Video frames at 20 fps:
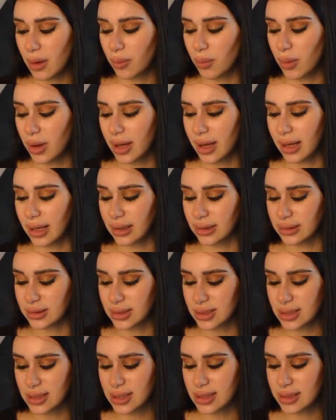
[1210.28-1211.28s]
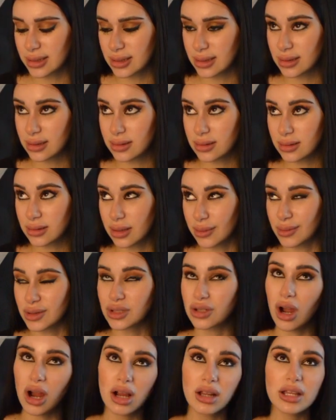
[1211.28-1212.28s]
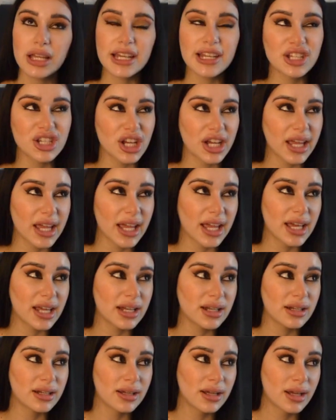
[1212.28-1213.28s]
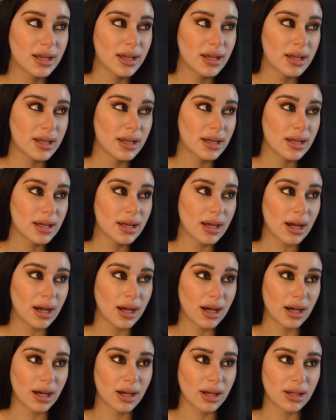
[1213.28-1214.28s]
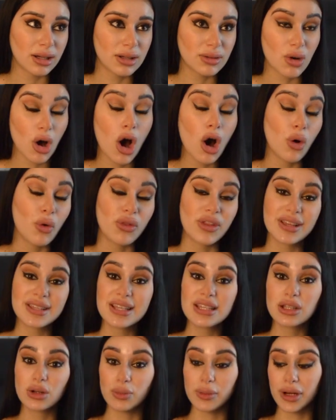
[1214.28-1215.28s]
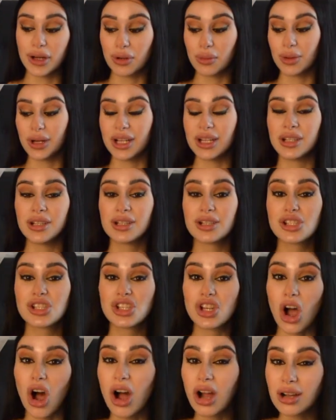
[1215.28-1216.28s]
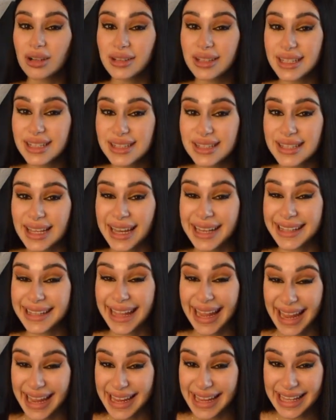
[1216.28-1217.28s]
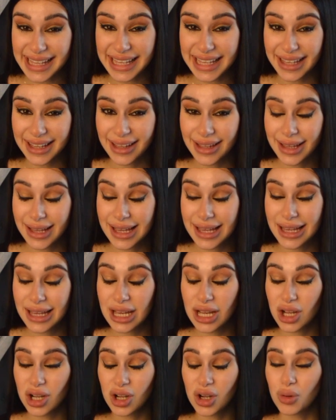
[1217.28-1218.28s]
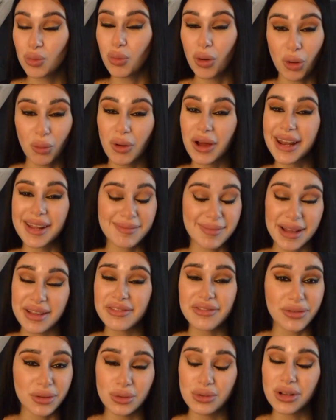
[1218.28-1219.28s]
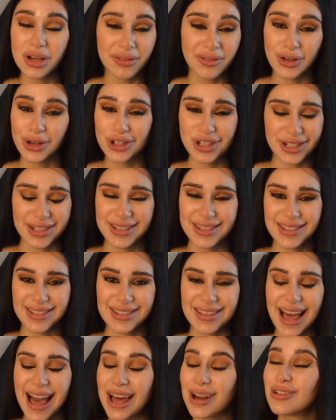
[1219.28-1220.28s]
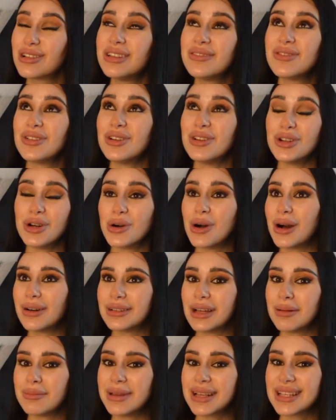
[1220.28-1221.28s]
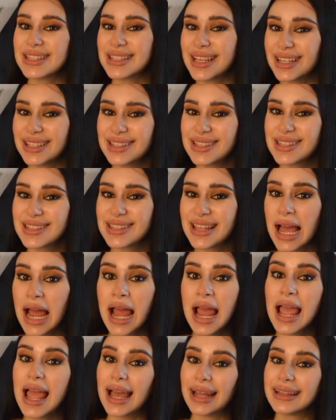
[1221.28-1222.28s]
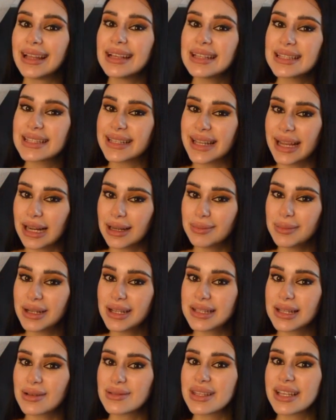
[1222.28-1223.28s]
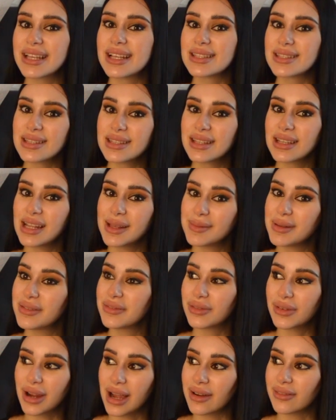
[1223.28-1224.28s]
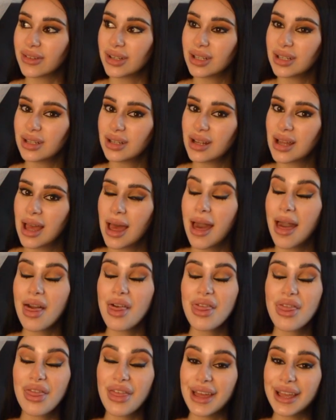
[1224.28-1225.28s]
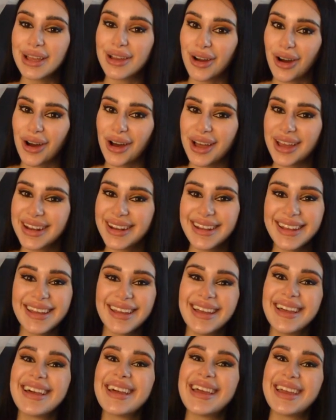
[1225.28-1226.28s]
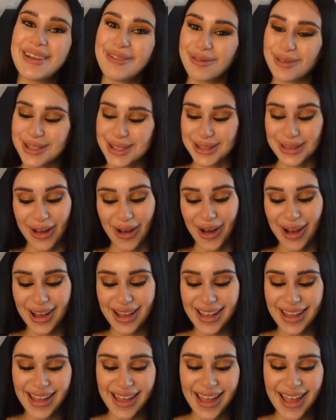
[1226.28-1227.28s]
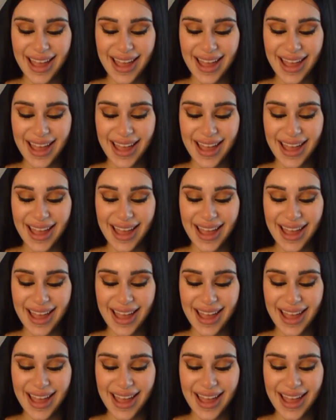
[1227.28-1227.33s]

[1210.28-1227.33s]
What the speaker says: What else? It was garlic, chicken. Oh, this is a weird one. Chocolate and cake were one of my food aversions. I don't even know how that makes sense. And that scared me because I was like, is this going to be forever? Thank God it was not.